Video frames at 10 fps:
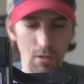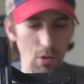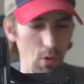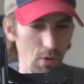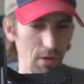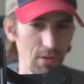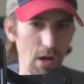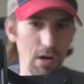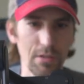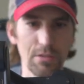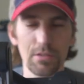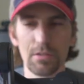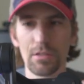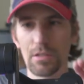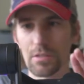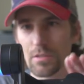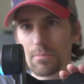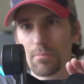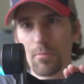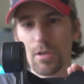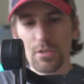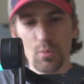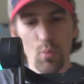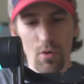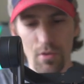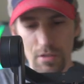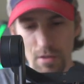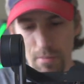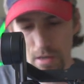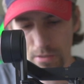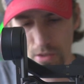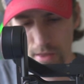That alone right there is worth it to me.